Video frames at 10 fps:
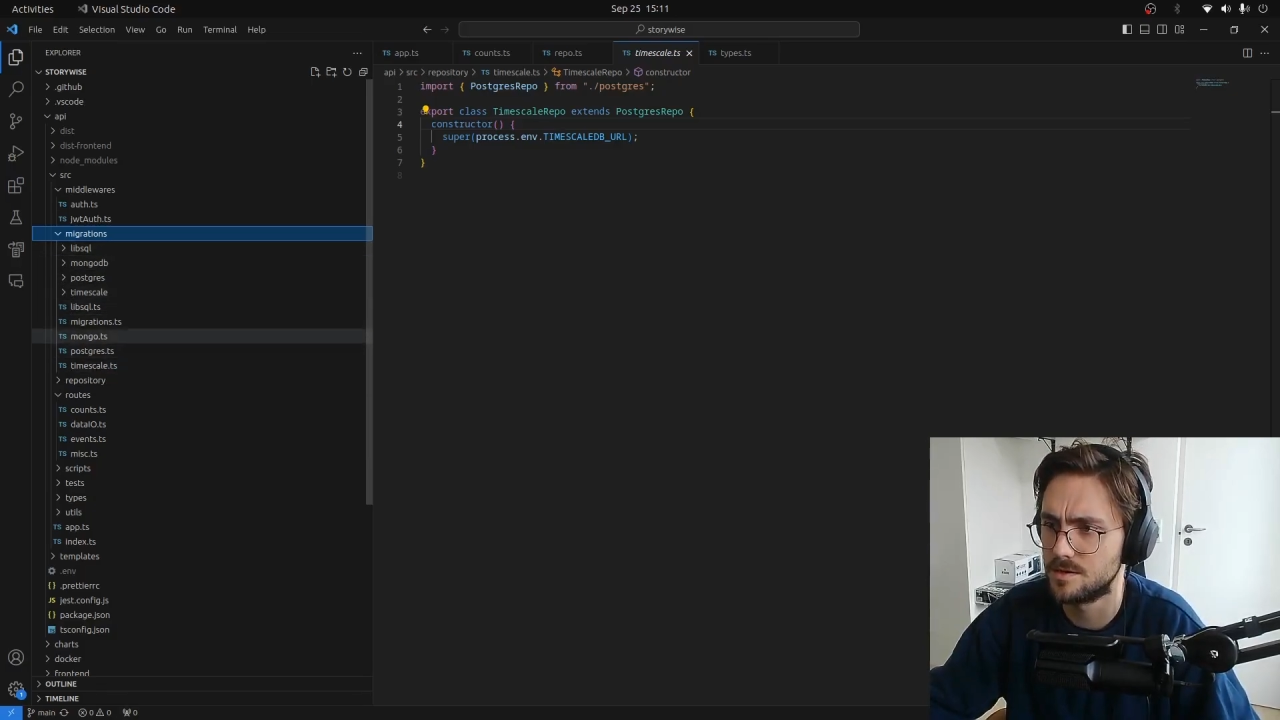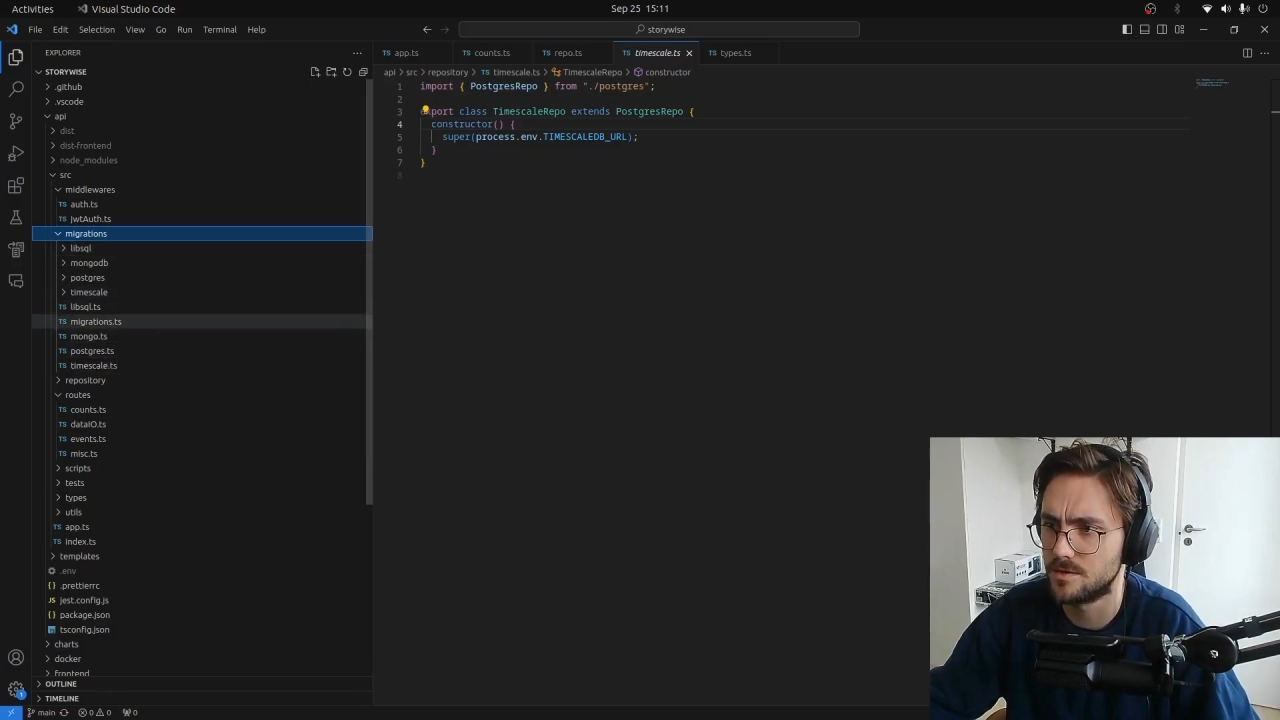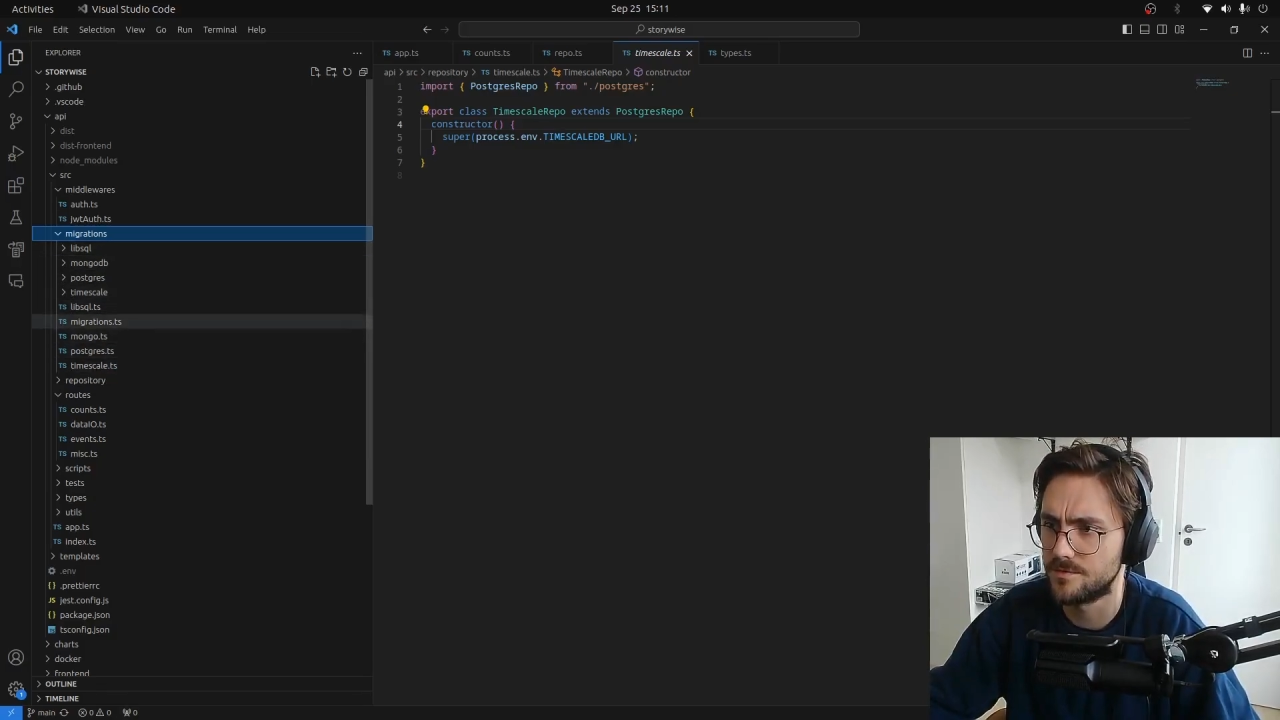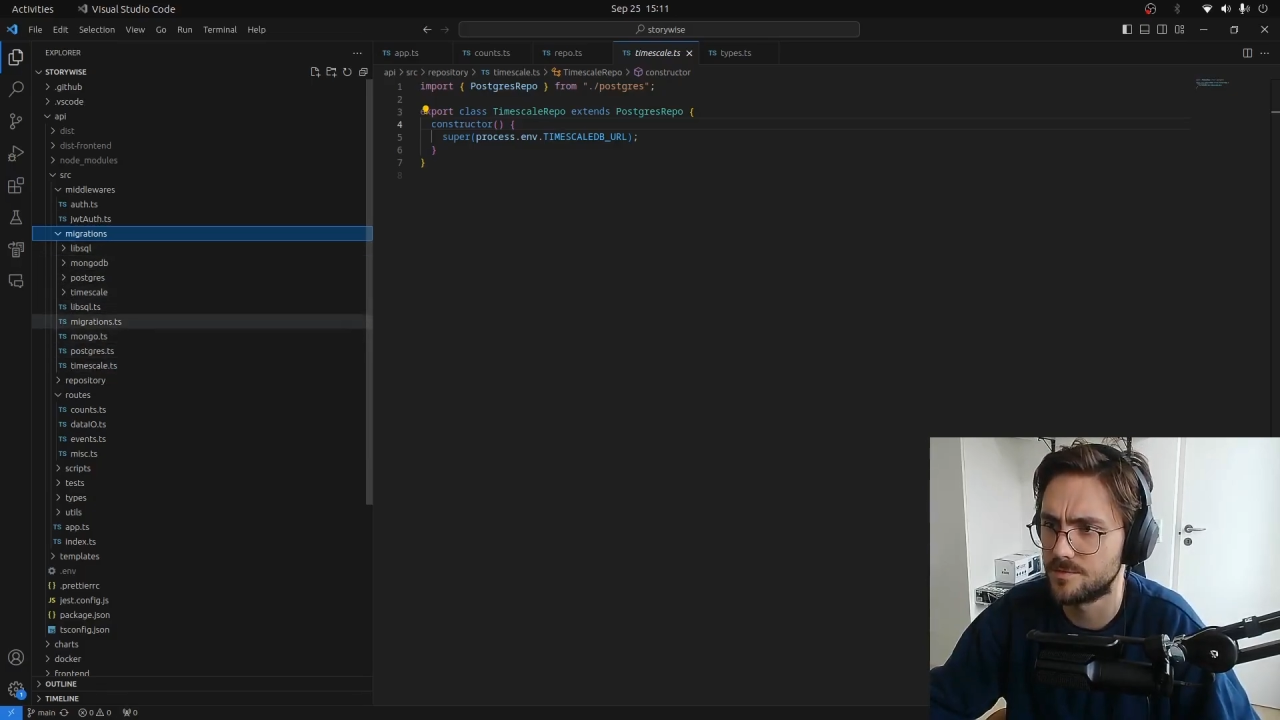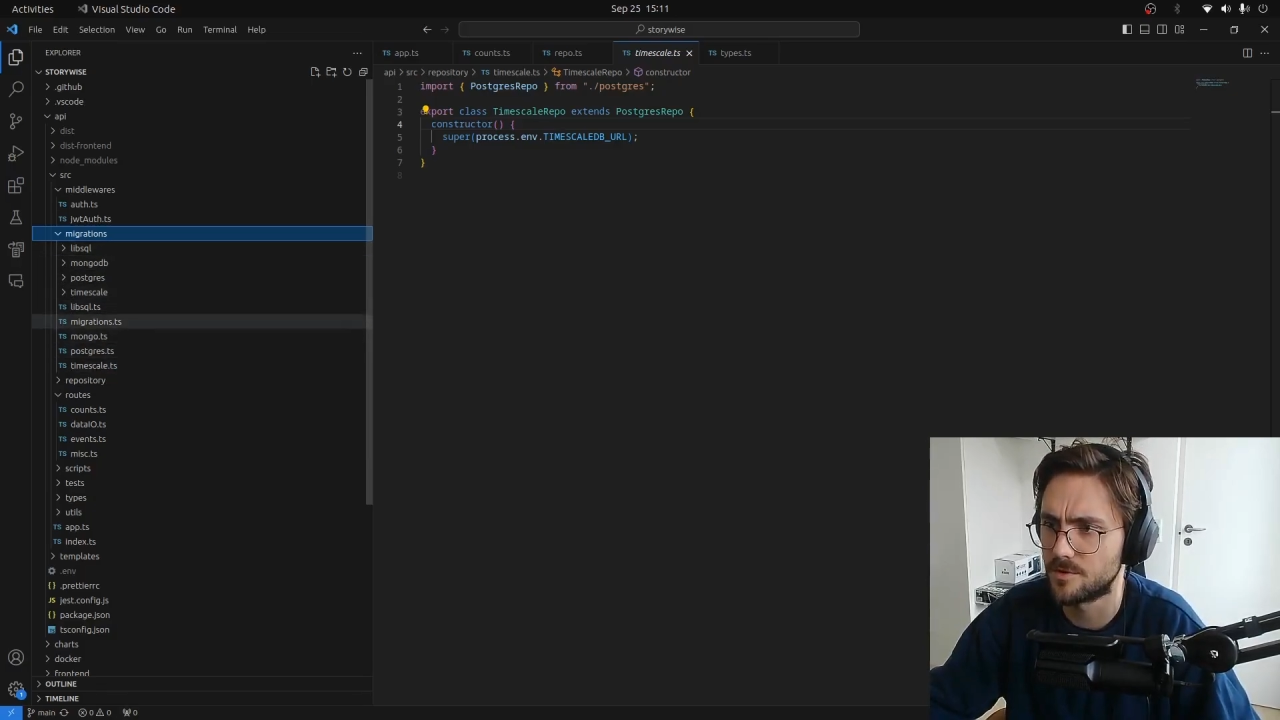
of the